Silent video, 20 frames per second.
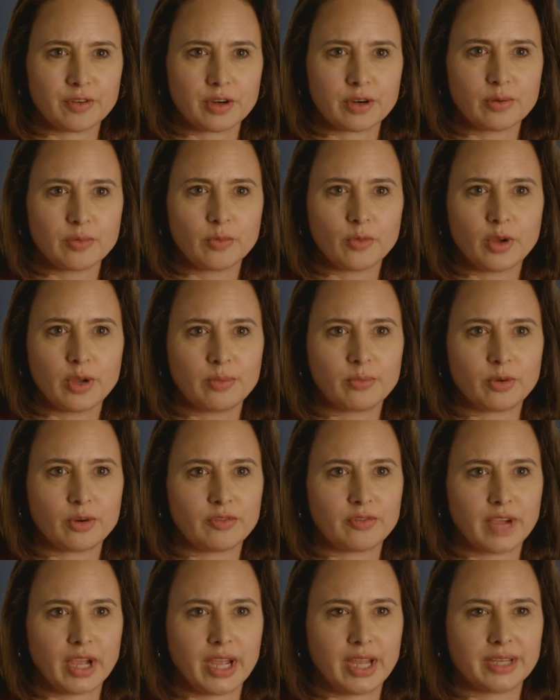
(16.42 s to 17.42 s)
firm. We
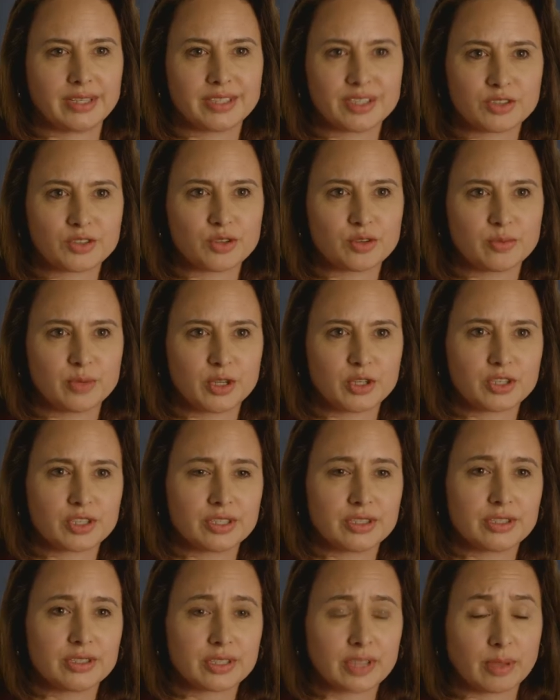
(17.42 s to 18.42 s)
provide
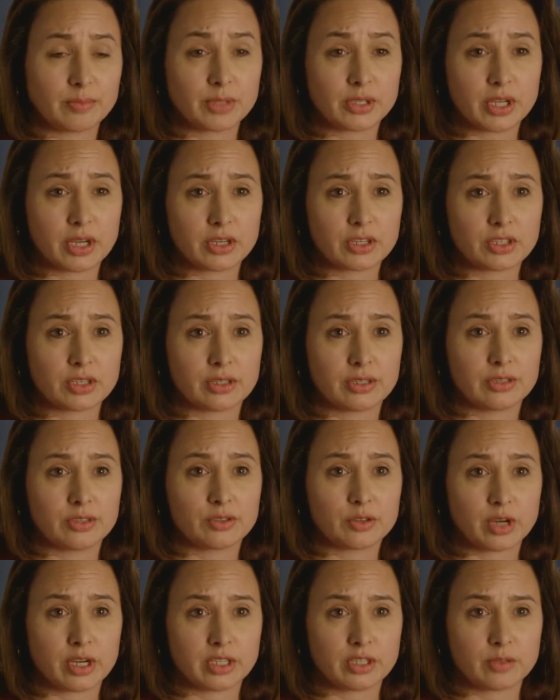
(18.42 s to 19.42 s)
distribution, substation,
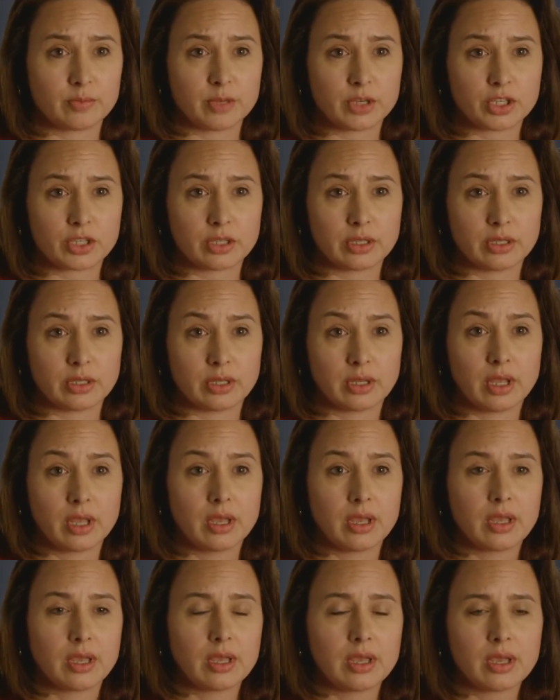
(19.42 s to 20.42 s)
transmission,
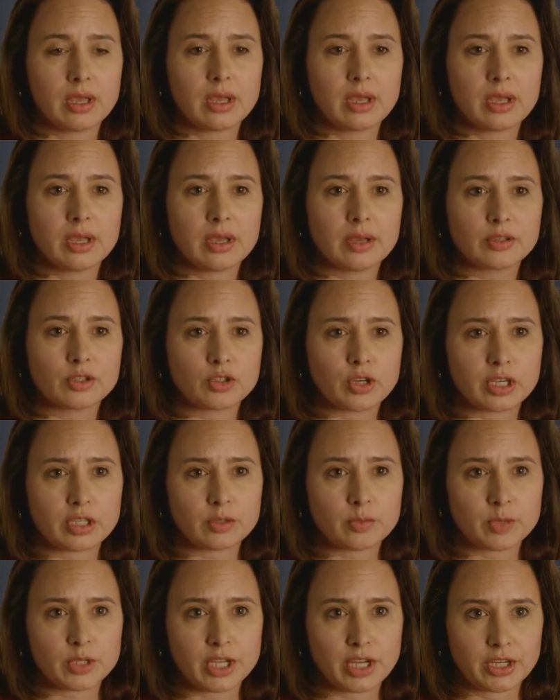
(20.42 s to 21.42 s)

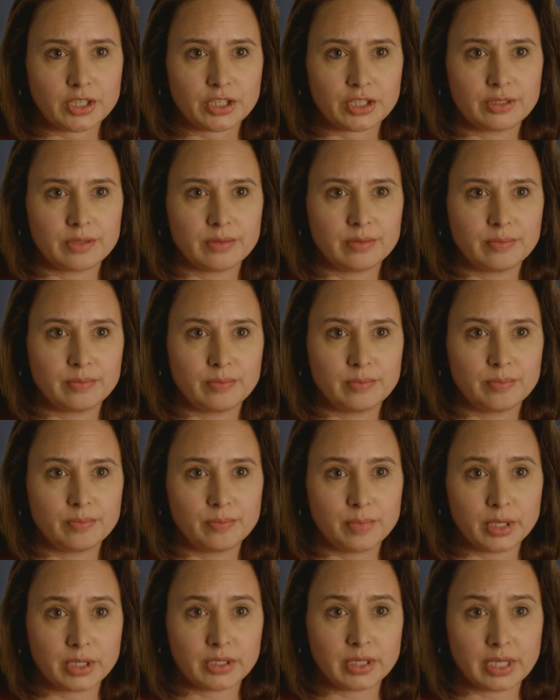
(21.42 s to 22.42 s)
transportation,
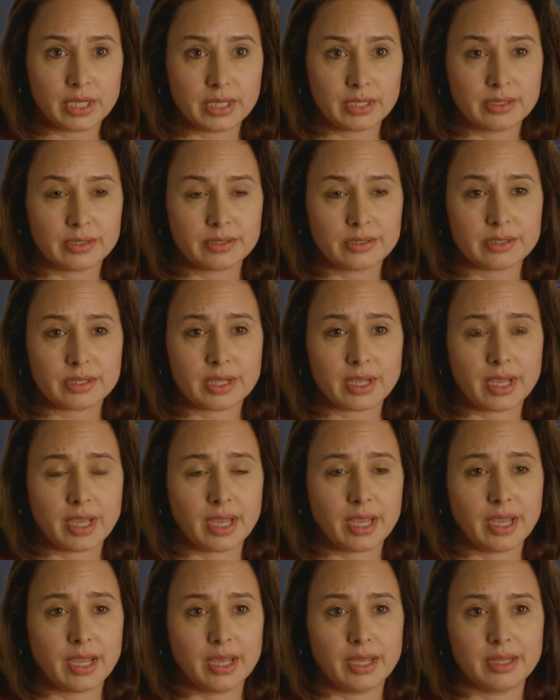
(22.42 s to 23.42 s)
buildings,
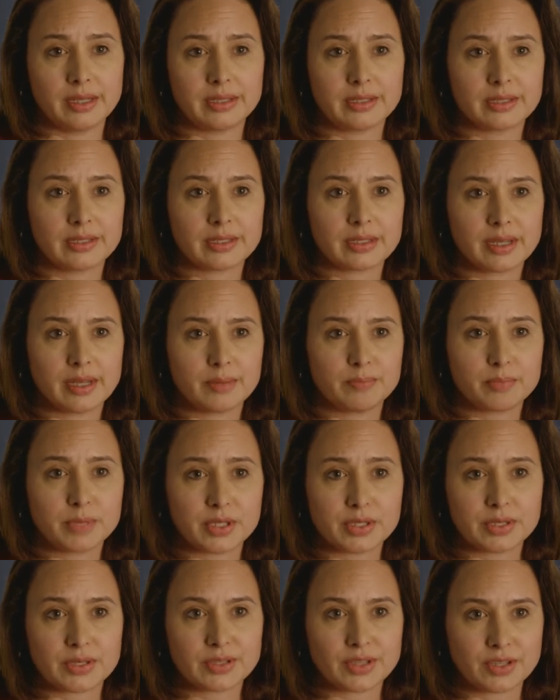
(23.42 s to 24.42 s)
and
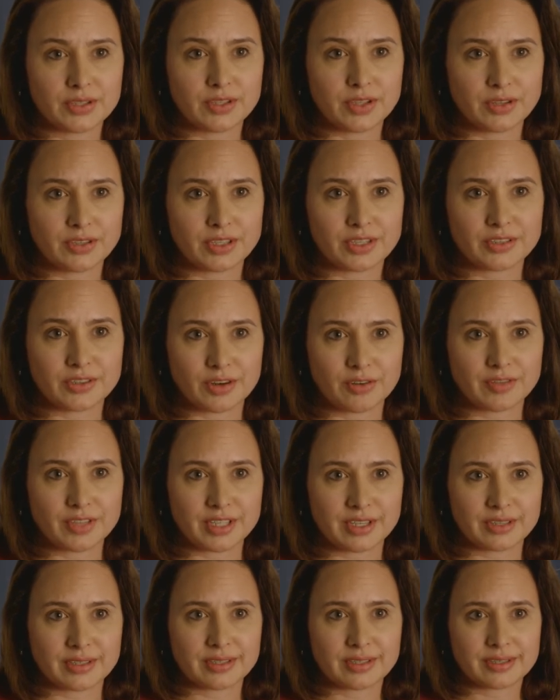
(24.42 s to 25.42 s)
business consulting
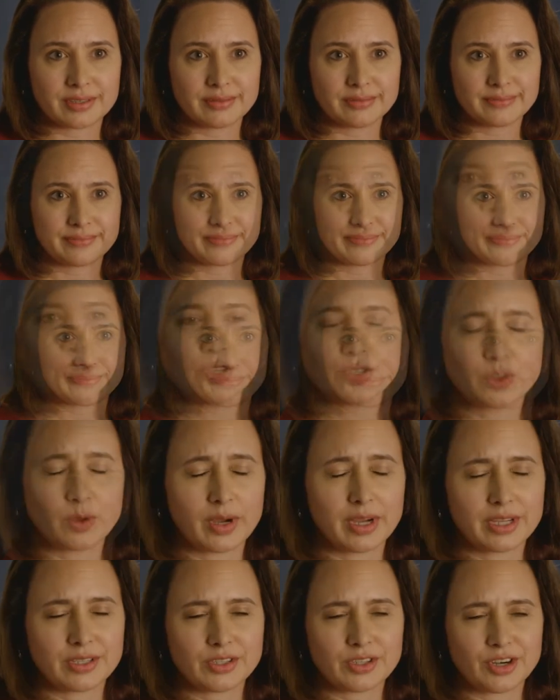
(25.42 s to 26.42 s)
services. So
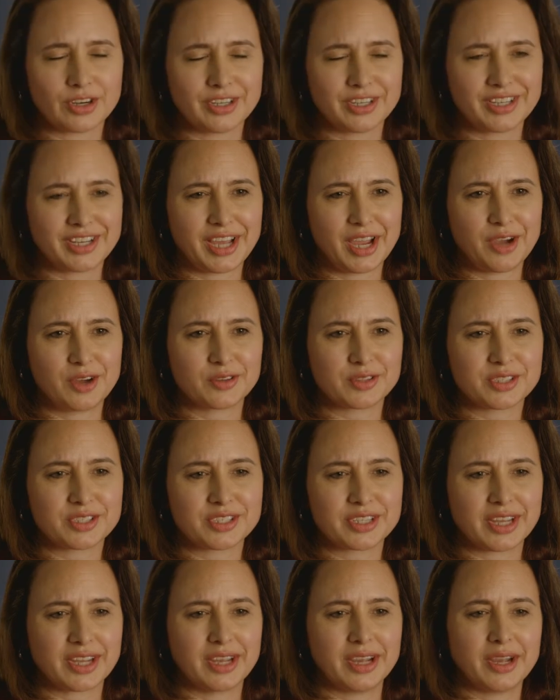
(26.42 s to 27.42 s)
I started out
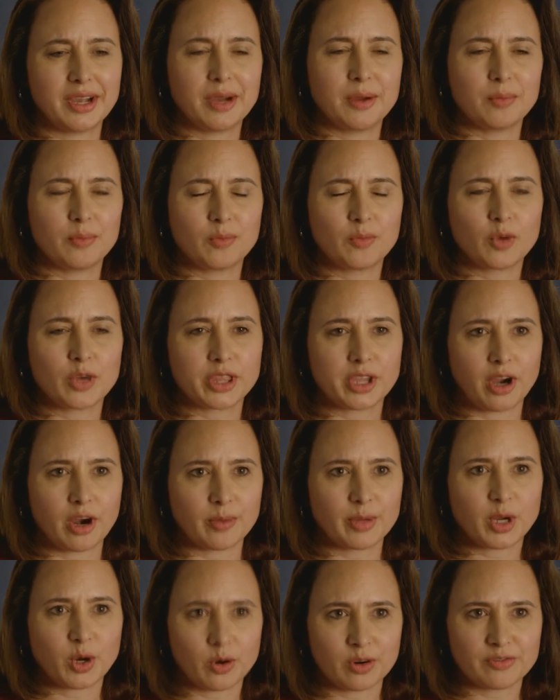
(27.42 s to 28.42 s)
um, with the
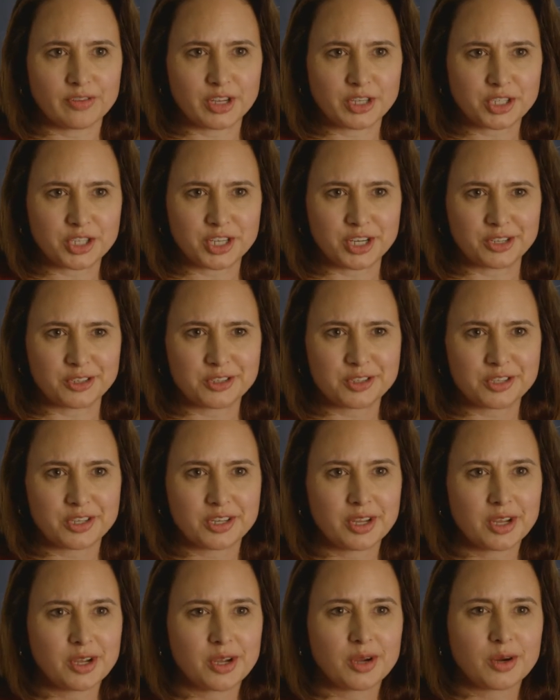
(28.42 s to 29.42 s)
Army Corps of Engineers,
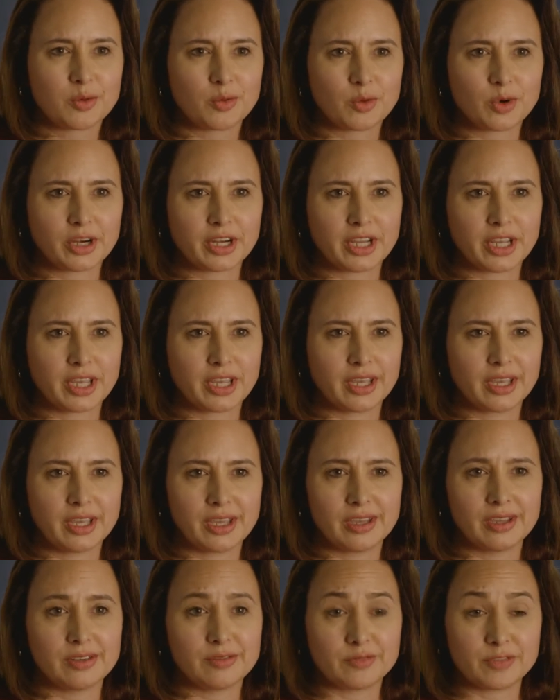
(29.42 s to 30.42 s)
working
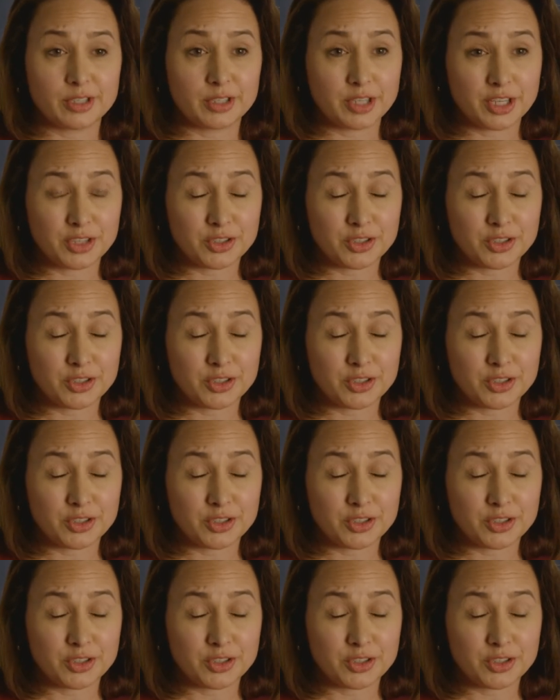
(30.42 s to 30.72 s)
in field